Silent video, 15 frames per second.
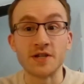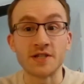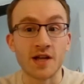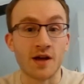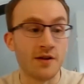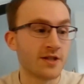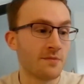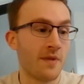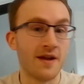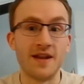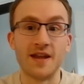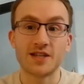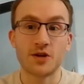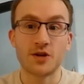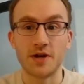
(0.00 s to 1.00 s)
just answered my
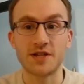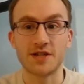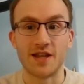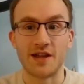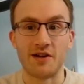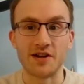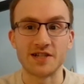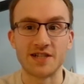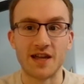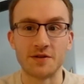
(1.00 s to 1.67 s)
next question there, actually.